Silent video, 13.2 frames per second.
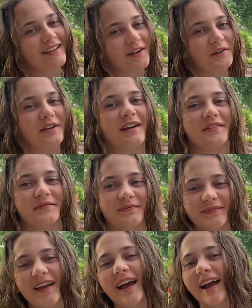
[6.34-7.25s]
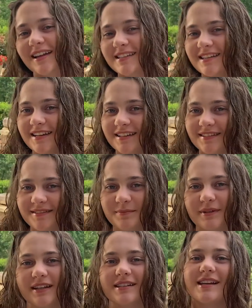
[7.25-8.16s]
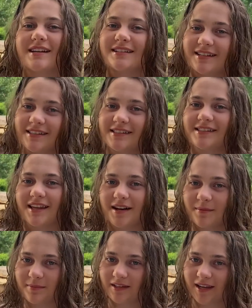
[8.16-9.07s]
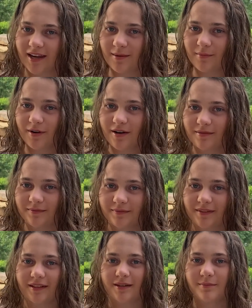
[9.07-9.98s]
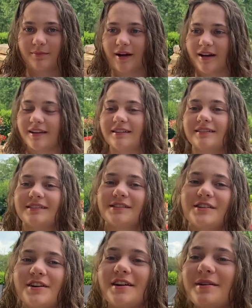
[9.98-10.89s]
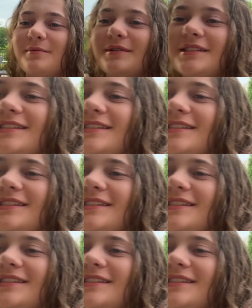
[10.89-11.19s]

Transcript: Okay, I did because I did set up the camera, but sorry, 1